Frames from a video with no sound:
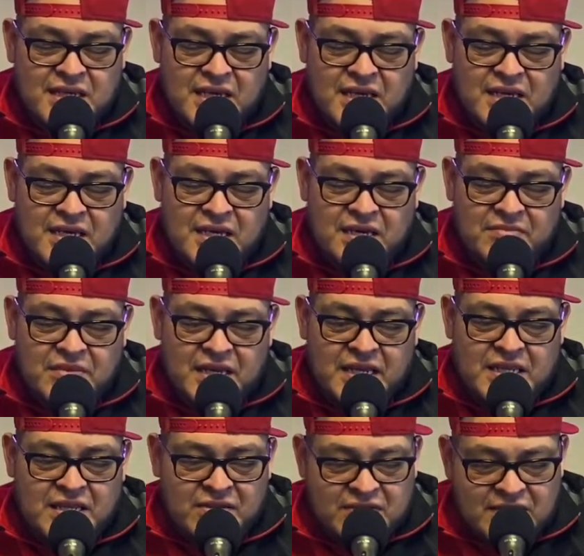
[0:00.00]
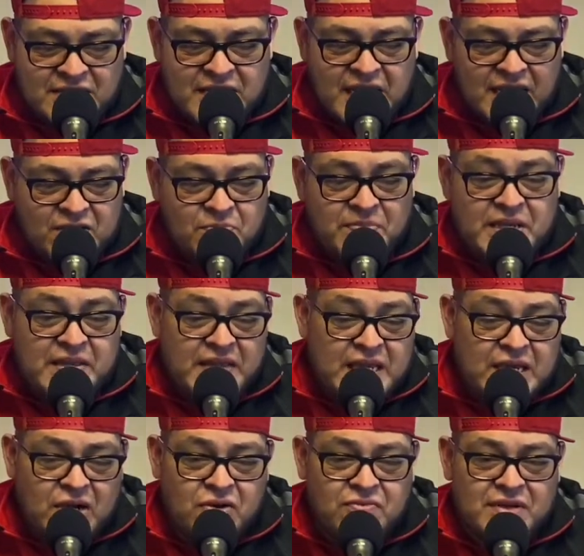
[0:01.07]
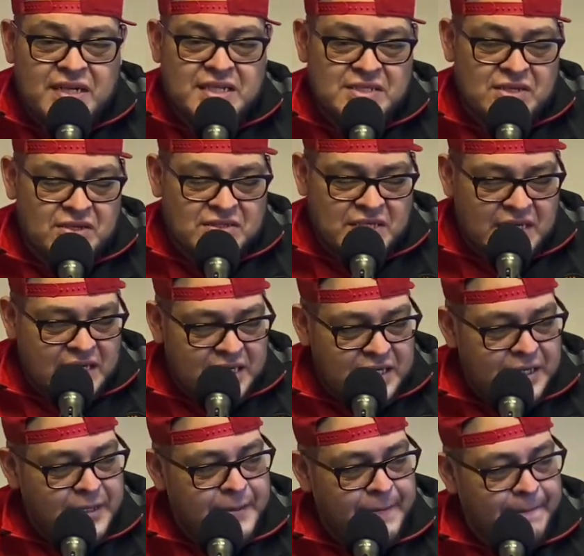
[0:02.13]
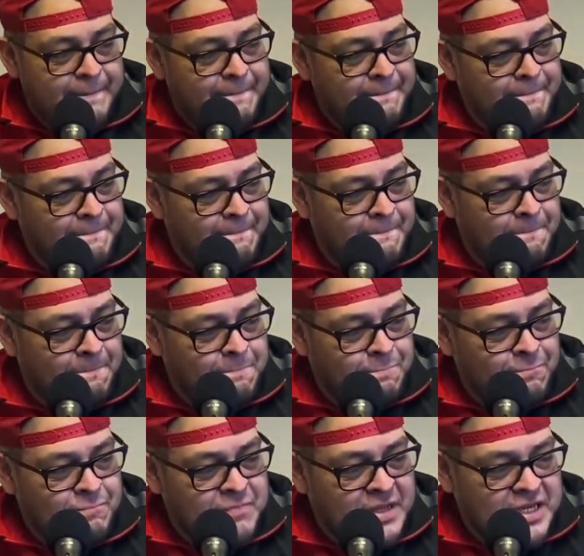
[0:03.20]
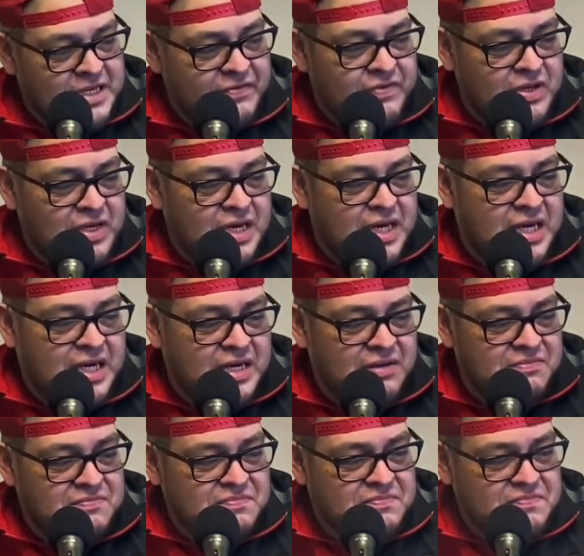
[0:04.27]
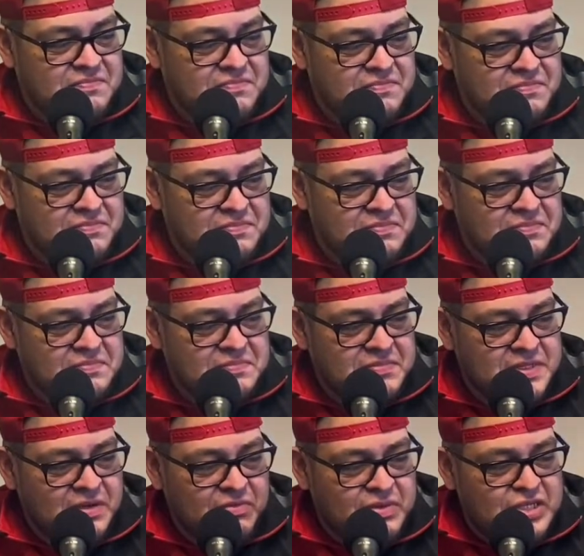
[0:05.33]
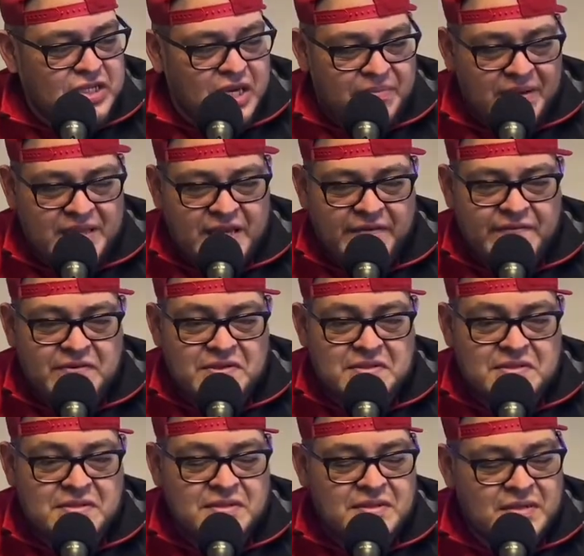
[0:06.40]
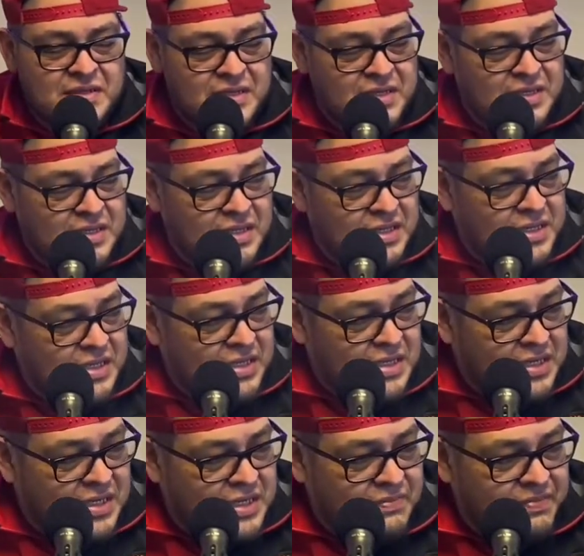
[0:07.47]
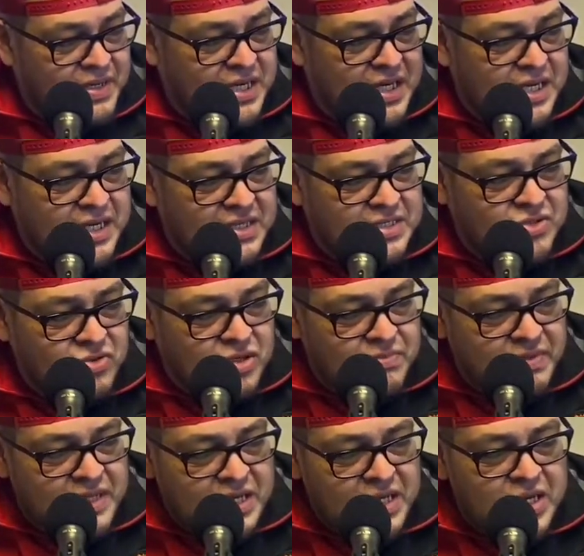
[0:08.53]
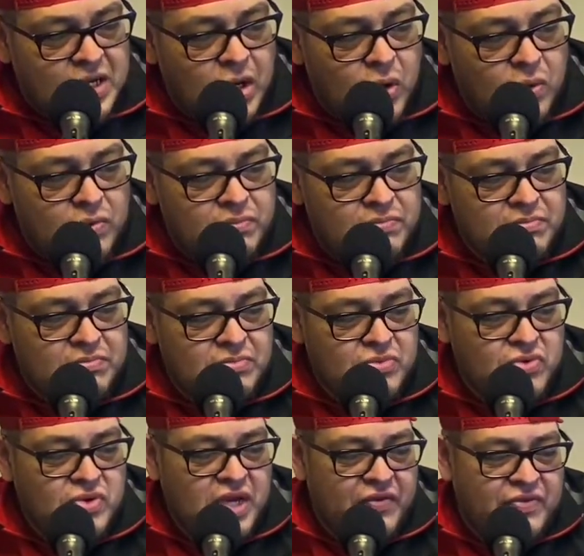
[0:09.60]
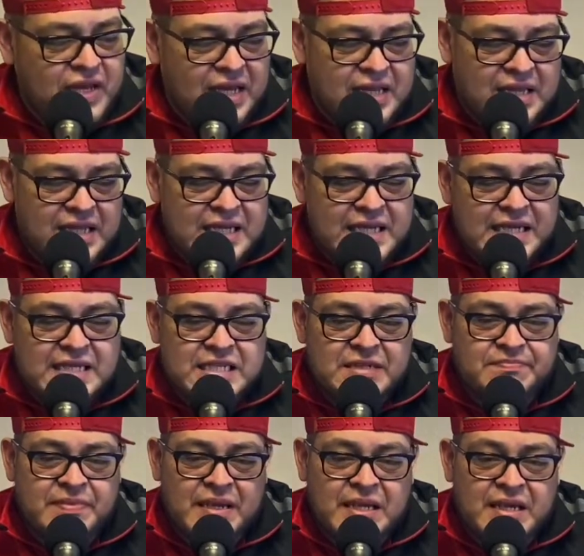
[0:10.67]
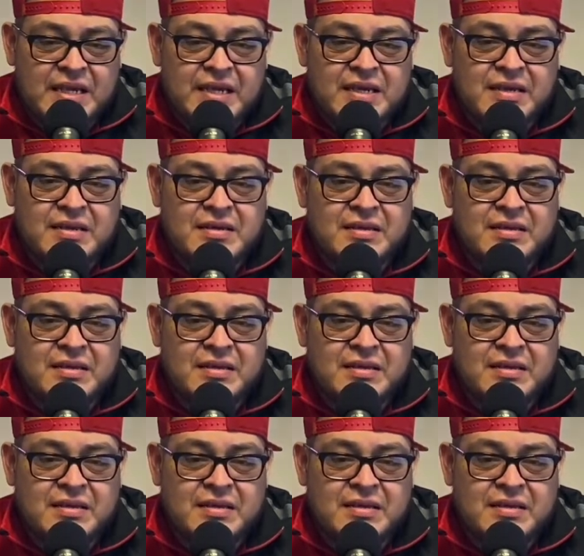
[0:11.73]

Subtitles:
And he'll be the GOAT when it's all said and done. Definitely, I'm going to talk about that first. Because in order to be the GOAT, you have to at least be,